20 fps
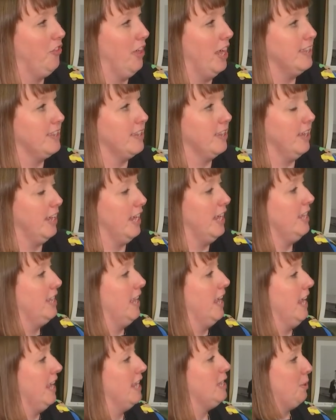there's
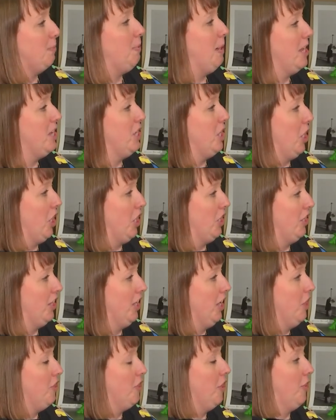his
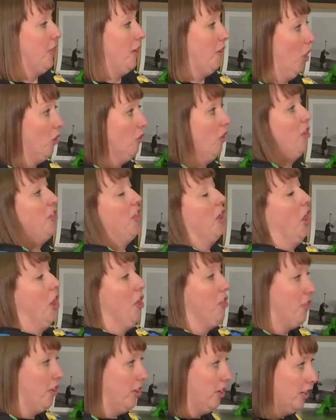opinion that there are
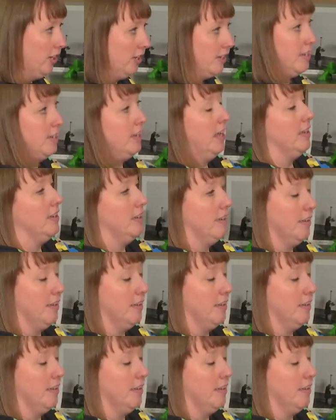other